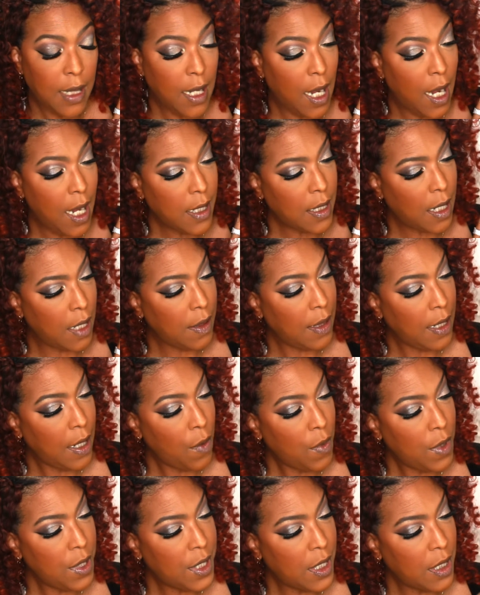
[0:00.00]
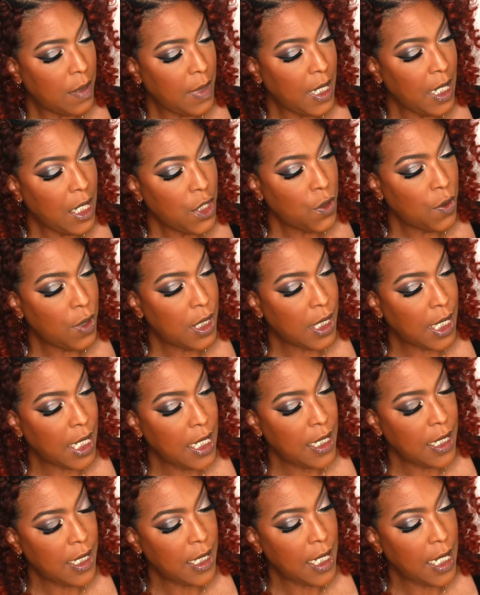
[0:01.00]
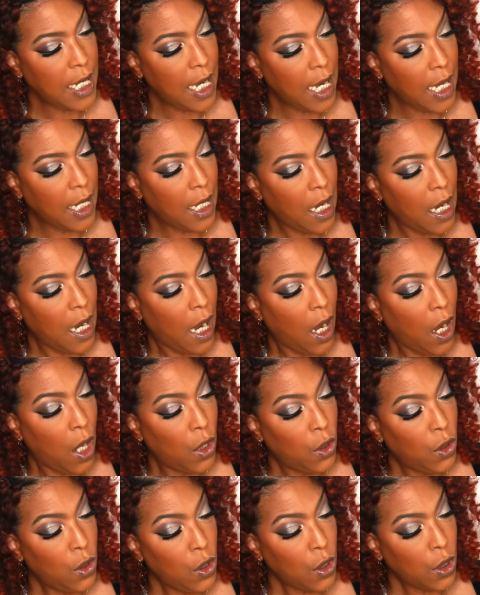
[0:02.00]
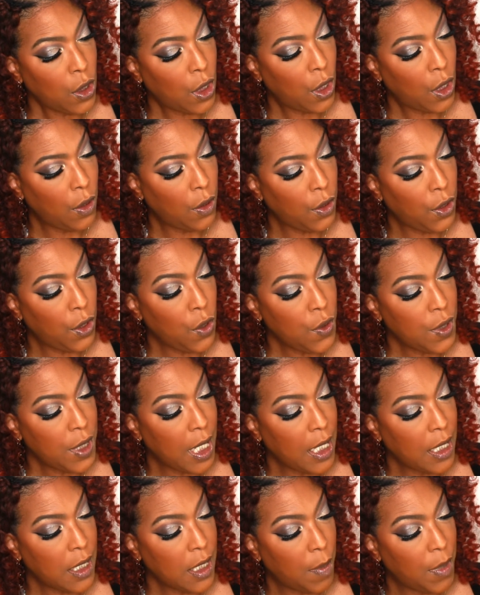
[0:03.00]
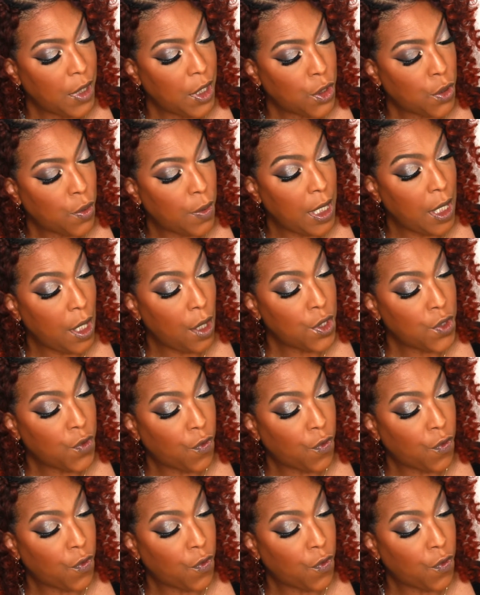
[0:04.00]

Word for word: that there was some interest in seeing a look using some of the trios